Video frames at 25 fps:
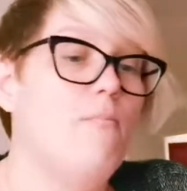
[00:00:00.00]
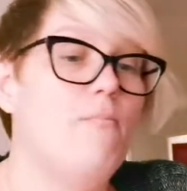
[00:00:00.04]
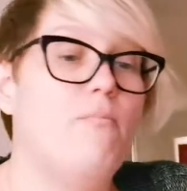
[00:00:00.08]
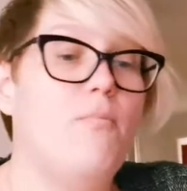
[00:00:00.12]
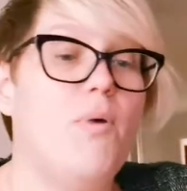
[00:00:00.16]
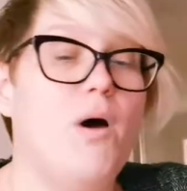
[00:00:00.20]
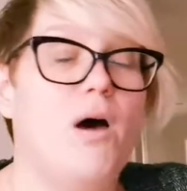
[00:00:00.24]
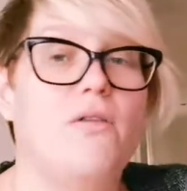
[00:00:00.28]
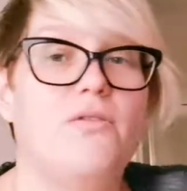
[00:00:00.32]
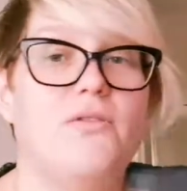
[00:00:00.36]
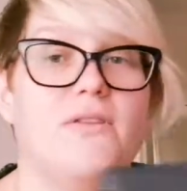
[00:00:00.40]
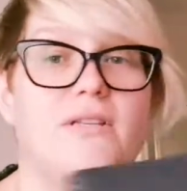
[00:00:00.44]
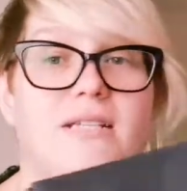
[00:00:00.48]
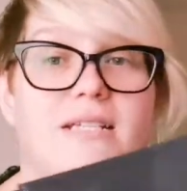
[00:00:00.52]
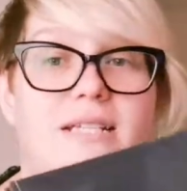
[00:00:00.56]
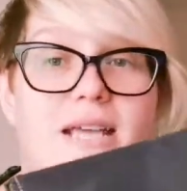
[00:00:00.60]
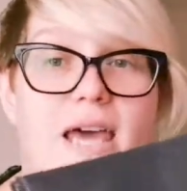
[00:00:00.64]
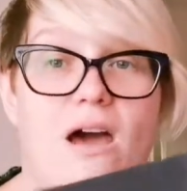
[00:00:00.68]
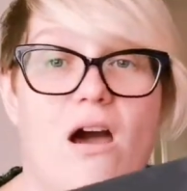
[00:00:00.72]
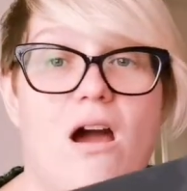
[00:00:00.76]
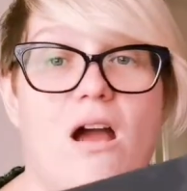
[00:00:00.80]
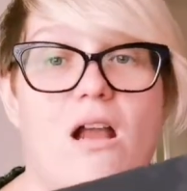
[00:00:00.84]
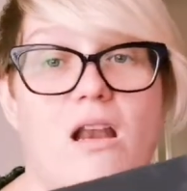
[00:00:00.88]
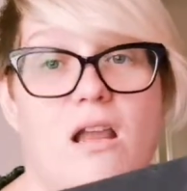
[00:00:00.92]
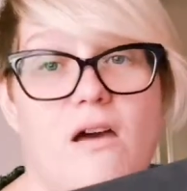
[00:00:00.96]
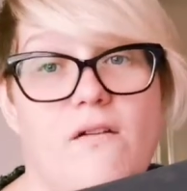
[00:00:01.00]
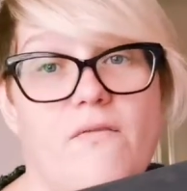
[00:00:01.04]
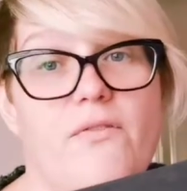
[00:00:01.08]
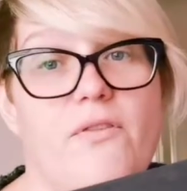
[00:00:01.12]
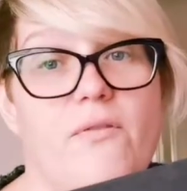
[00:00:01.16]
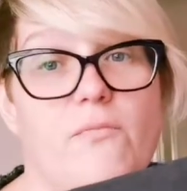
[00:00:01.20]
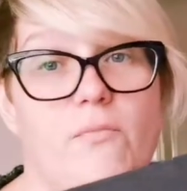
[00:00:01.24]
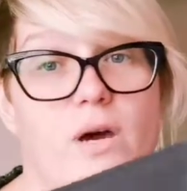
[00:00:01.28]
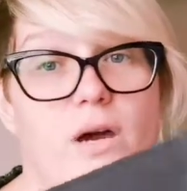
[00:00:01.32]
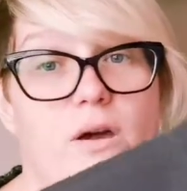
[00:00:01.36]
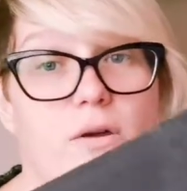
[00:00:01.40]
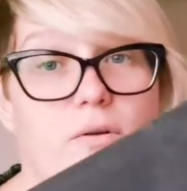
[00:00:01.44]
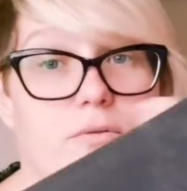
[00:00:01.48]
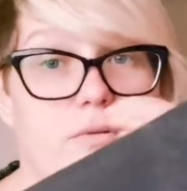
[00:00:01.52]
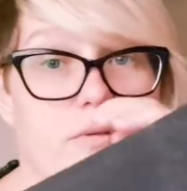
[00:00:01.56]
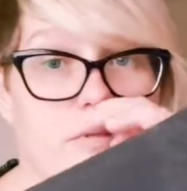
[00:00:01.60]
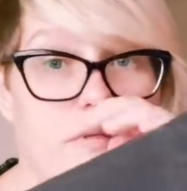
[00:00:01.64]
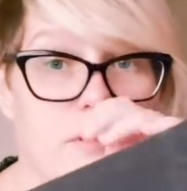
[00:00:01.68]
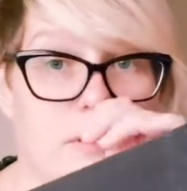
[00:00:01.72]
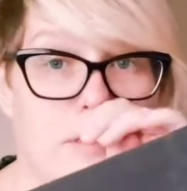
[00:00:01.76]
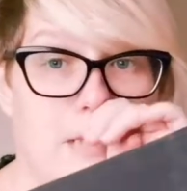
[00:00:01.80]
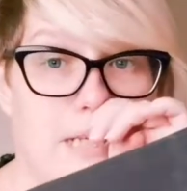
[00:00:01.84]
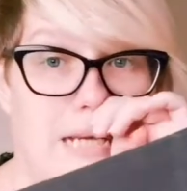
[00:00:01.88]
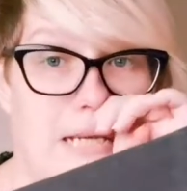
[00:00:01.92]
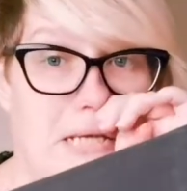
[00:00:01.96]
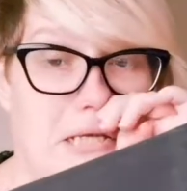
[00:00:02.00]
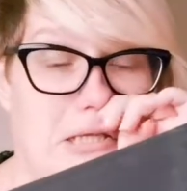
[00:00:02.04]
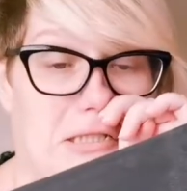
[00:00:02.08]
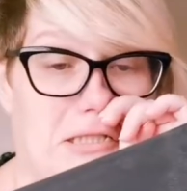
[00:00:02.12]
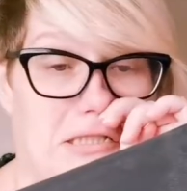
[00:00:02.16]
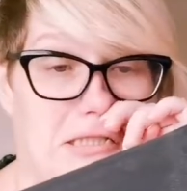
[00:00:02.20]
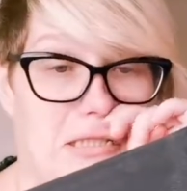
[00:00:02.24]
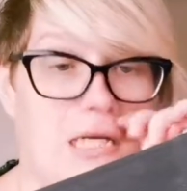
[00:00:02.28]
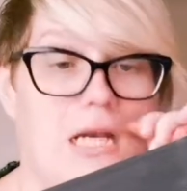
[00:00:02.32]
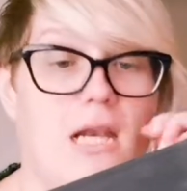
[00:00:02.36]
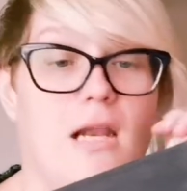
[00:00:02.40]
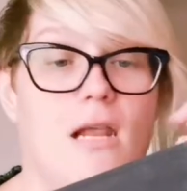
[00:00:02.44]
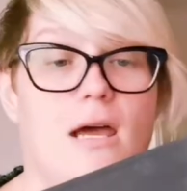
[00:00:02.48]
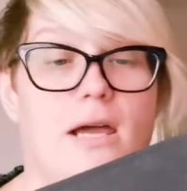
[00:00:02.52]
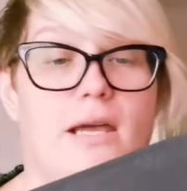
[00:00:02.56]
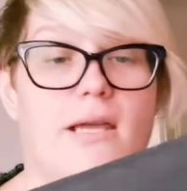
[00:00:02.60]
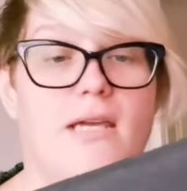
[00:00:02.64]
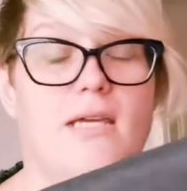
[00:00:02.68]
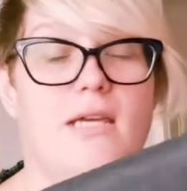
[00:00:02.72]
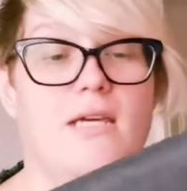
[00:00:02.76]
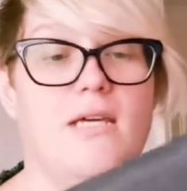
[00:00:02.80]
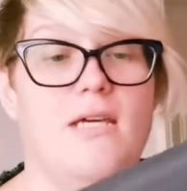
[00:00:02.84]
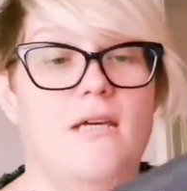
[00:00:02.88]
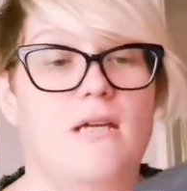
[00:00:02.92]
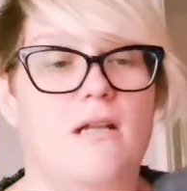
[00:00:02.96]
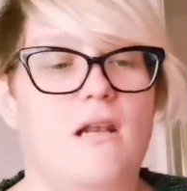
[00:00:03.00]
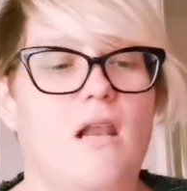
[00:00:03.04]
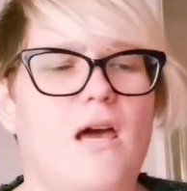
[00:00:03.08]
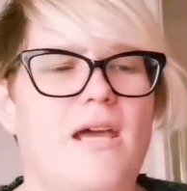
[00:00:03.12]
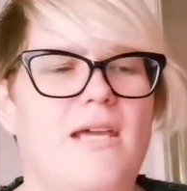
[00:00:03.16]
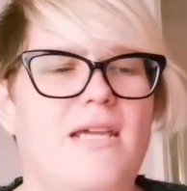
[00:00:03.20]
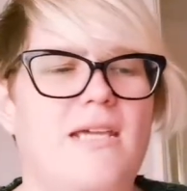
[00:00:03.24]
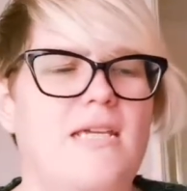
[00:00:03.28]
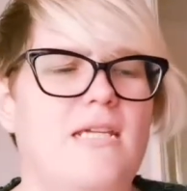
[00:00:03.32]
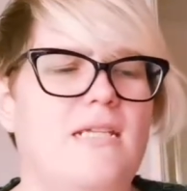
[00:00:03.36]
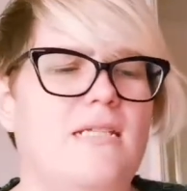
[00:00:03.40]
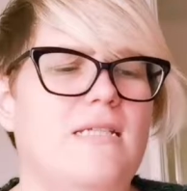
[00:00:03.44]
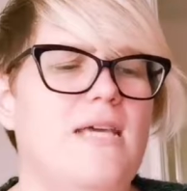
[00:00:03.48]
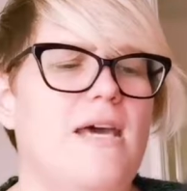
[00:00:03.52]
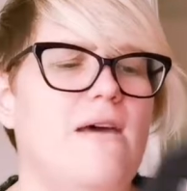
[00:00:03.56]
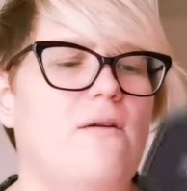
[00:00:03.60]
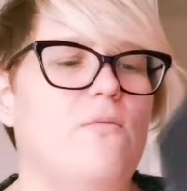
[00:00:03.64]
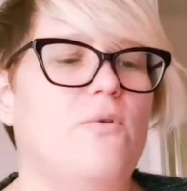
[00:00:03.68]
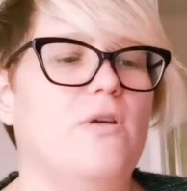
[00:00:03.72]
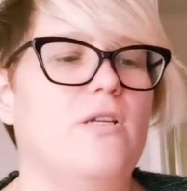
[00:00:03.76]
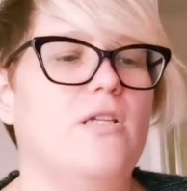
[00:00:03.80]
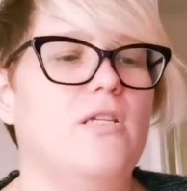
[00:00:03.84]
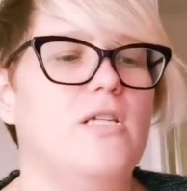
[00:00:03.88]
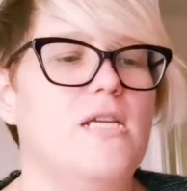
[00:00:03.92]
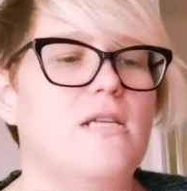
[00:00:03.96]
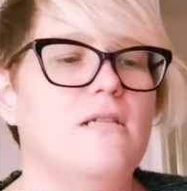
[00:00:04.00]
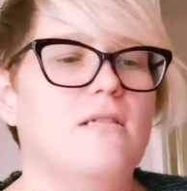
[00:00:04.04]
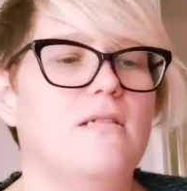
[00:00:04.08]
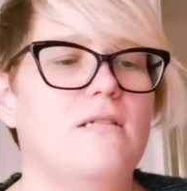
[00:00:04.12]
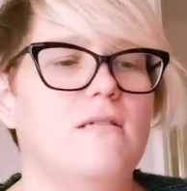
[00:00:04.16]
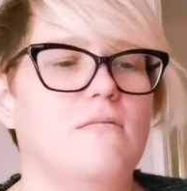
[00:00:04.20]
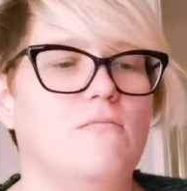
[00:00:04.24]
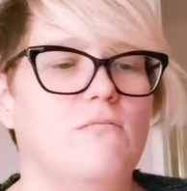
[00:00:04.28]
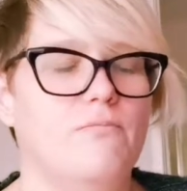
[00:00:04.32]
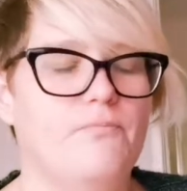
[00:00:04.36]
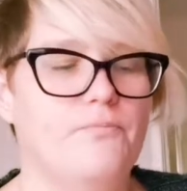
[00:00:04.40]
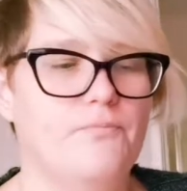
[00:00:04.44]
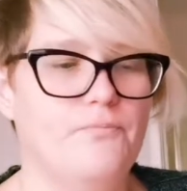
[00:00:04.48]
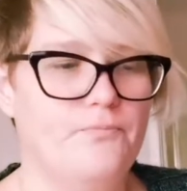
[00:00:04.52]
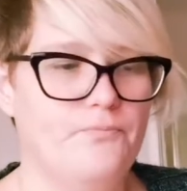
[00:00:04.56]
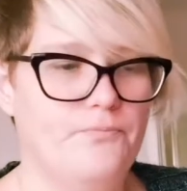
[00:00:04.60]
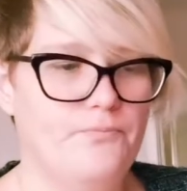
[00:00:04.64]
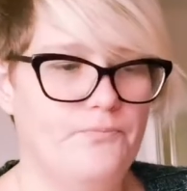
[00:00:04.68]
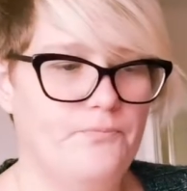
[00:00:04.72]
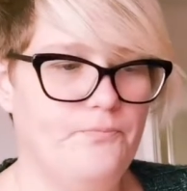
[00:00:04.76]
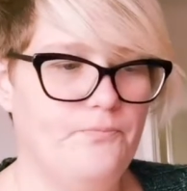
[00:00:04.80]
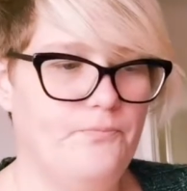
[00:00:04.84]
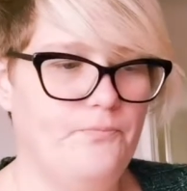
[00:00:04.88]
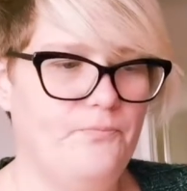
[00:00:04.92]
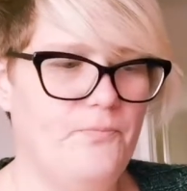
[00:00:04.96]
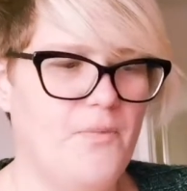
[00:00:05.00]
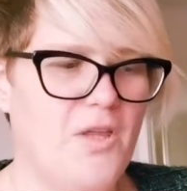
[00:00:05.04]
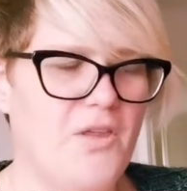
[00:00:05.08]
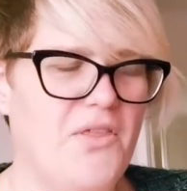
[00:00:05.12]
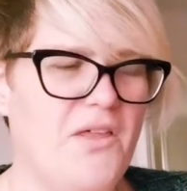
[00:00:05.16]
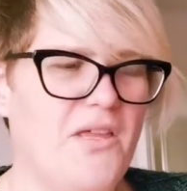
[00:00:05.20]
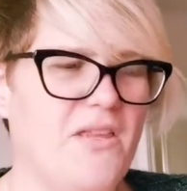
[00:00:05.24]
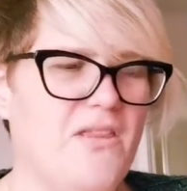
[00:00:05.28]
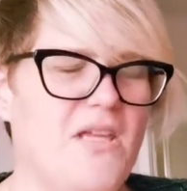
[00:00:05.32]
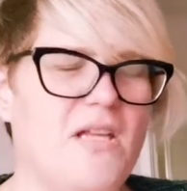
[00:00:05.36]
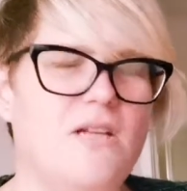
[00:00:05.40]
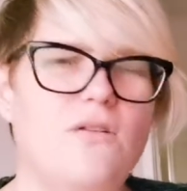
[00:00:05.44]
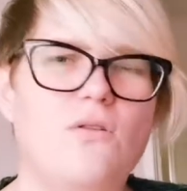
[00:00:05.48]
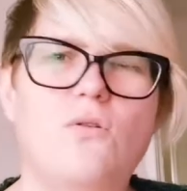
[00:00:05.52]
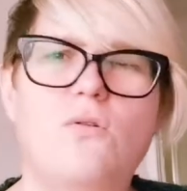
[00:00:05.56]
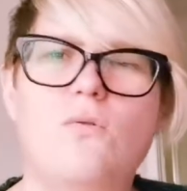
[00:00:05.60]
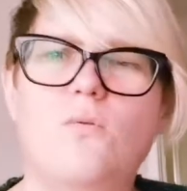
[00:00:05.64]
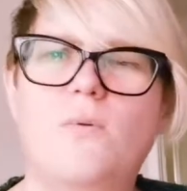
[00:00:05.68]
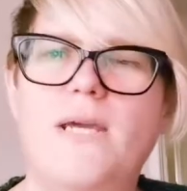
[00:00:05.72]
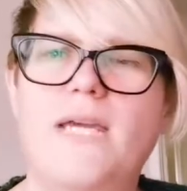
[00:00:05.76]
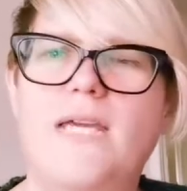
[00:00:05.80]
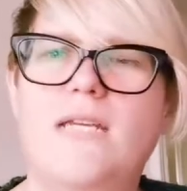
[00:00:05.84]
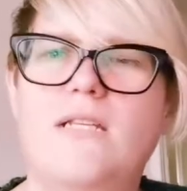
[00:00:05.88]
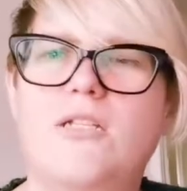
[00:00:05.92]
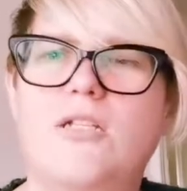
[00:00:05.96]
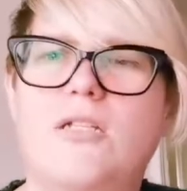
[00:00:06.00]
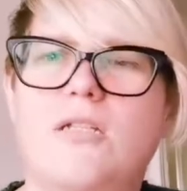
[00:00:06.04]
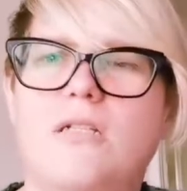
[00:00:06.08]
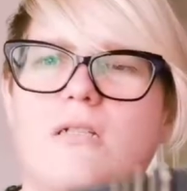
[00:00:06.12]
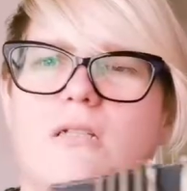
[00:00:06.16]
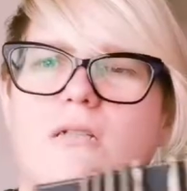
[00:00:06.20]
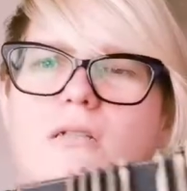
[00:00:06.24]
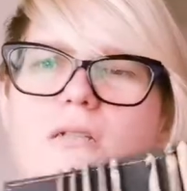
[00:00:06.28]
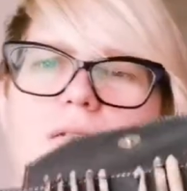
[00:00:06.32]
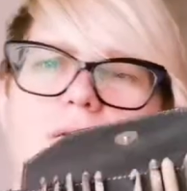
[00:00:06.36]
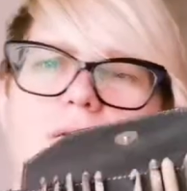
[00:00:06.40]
But the set I love the most is the Lykke set, which is, I think they're Norwegian